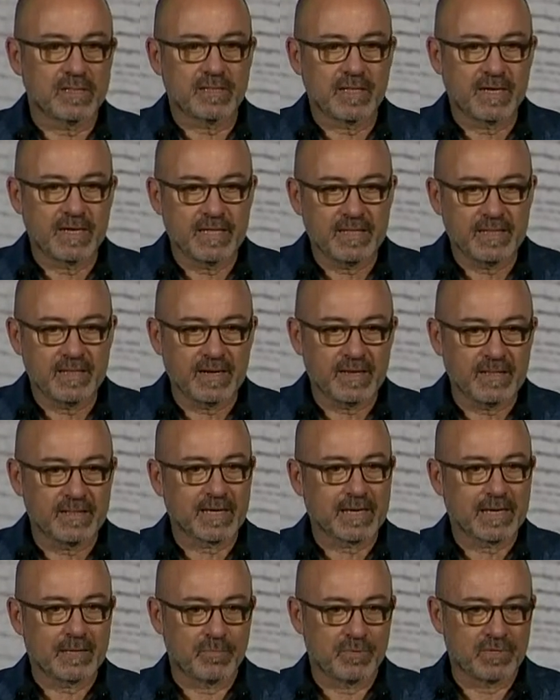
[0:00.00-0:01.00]
in order
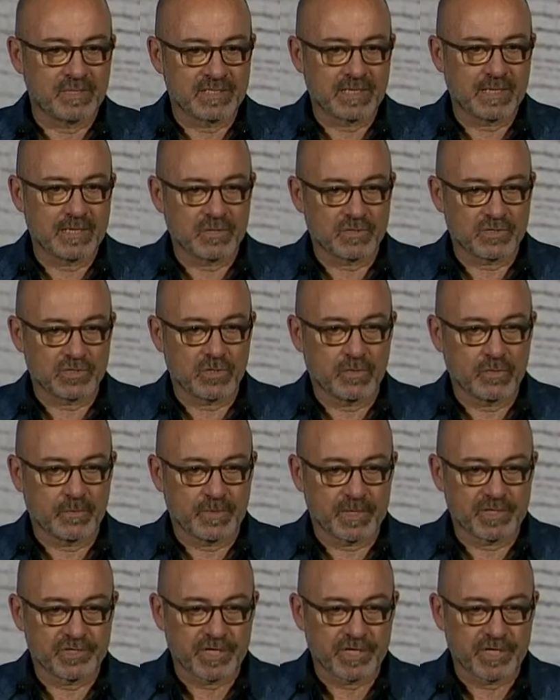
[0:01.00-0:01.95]
to be the leader and